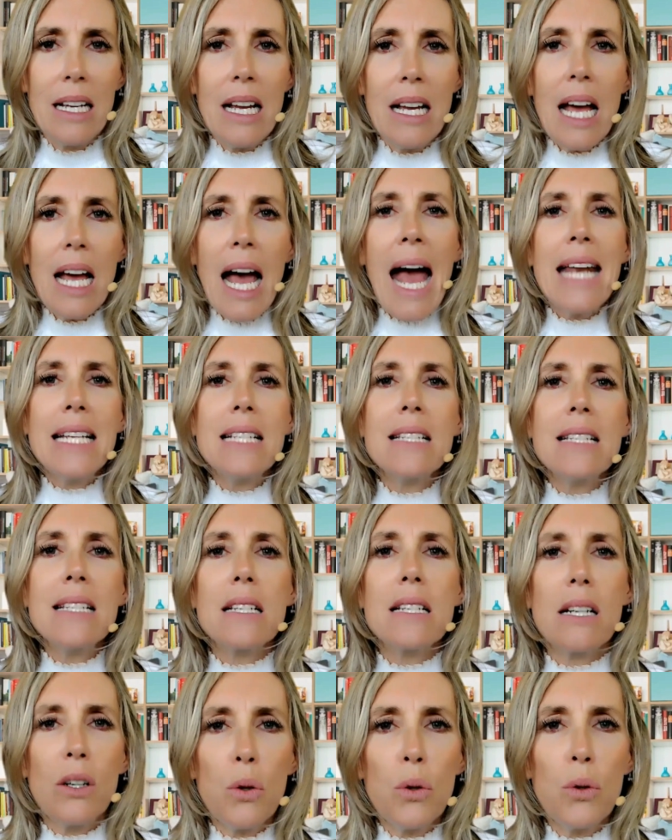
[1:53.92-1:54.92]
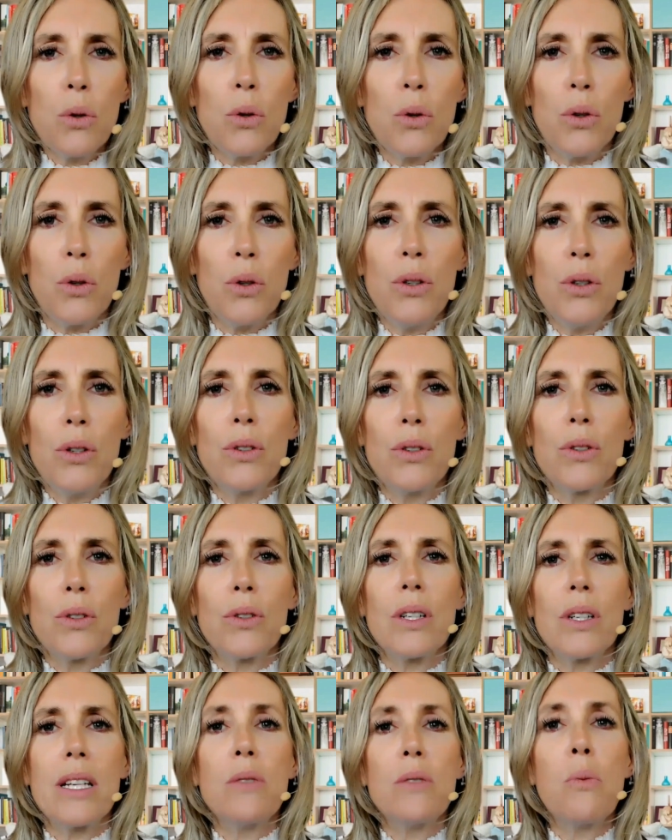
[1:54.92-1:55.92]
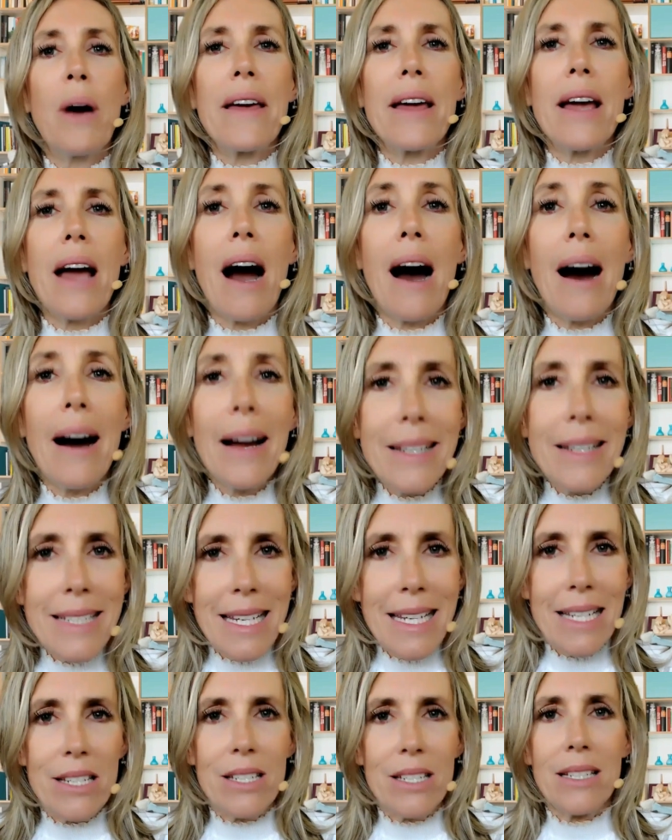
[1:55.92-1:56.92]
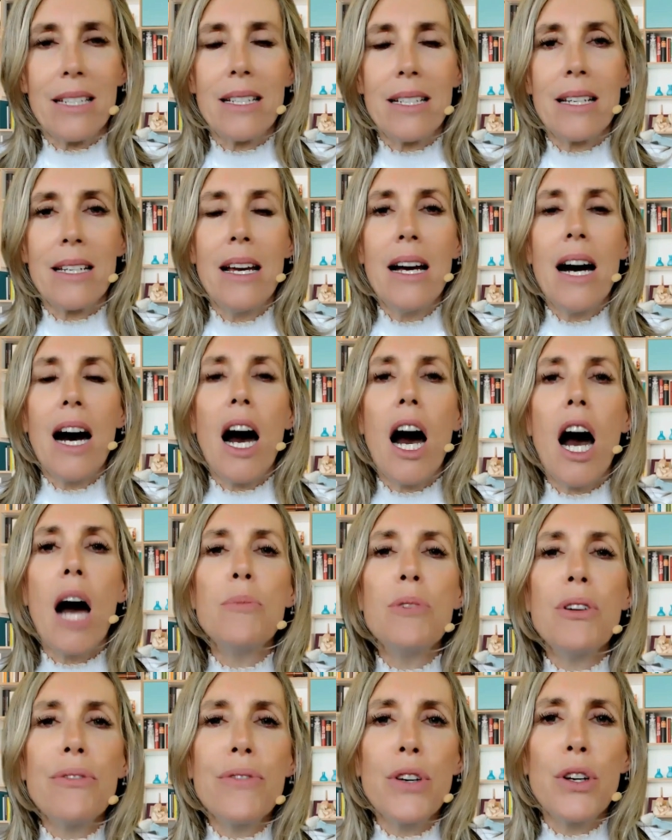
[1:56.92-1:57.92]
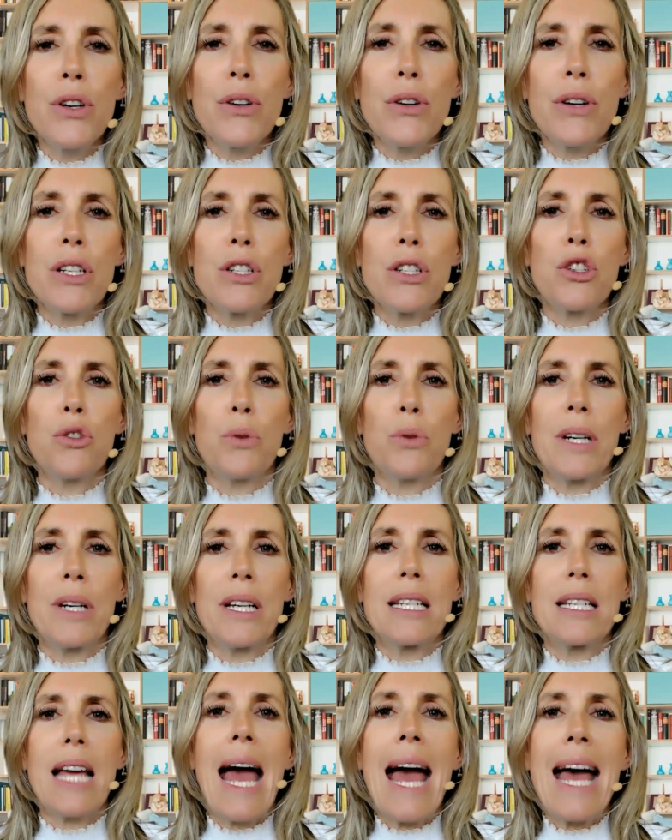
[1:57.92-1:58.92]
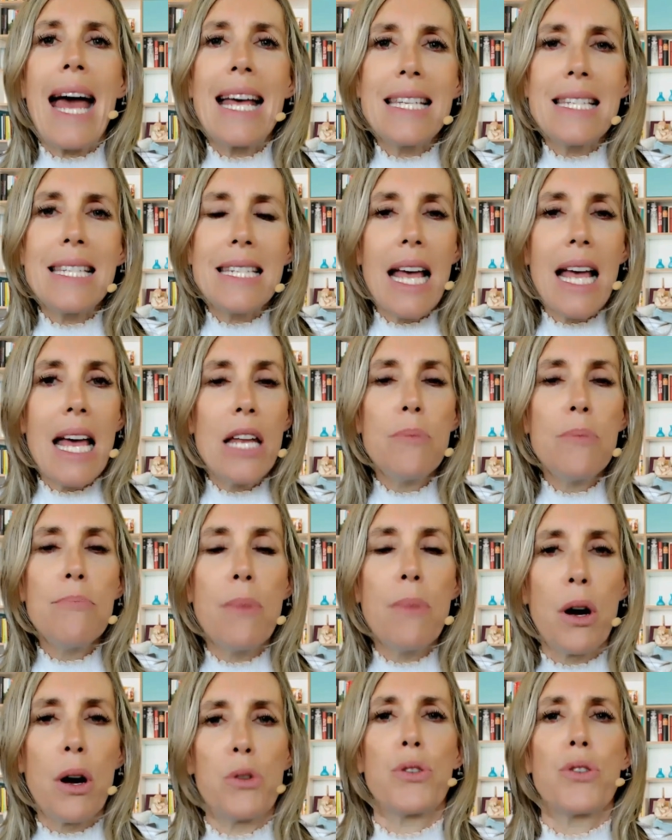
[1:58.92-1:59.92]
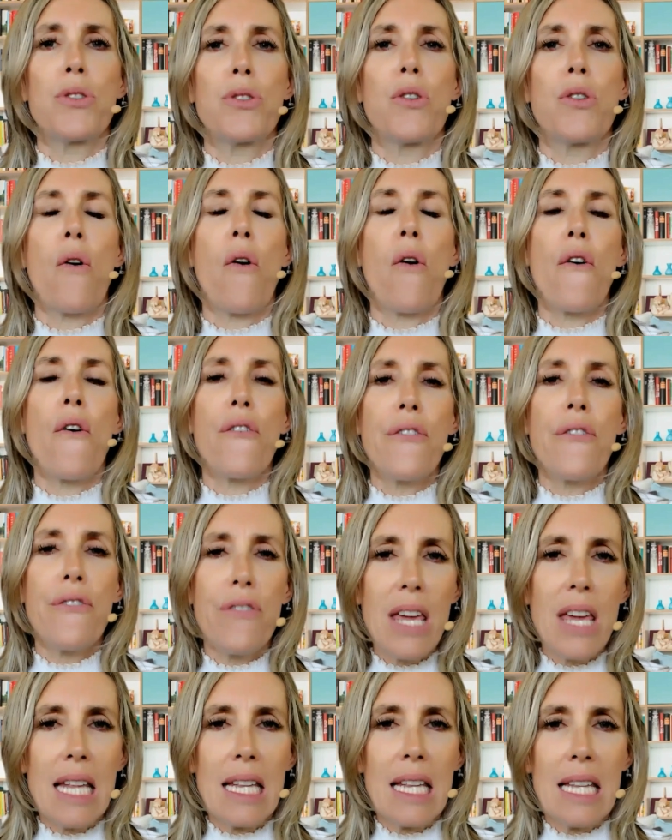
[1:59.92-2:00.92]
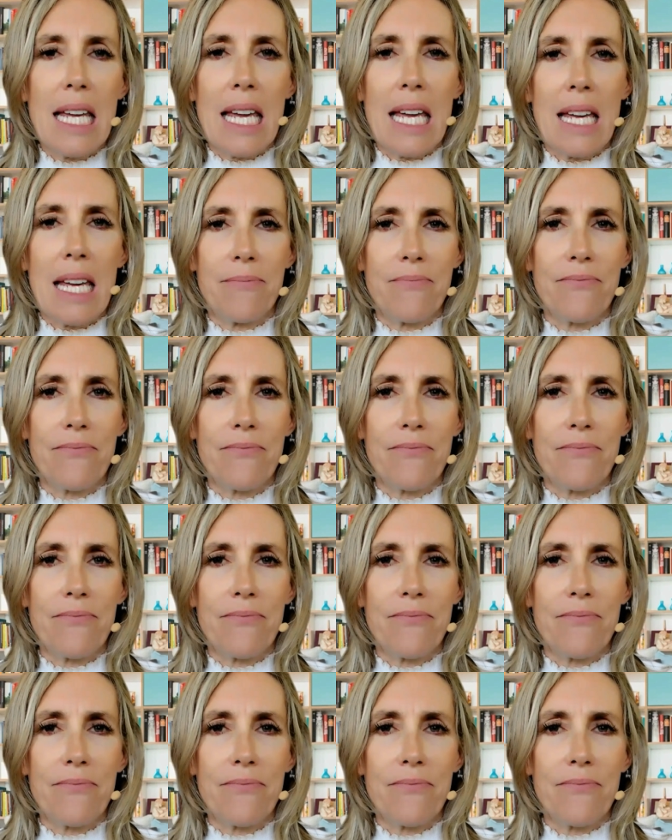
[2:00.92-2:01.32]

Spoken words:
At its core, in the way I teach it, I'm referring to it as an emotion or feeling.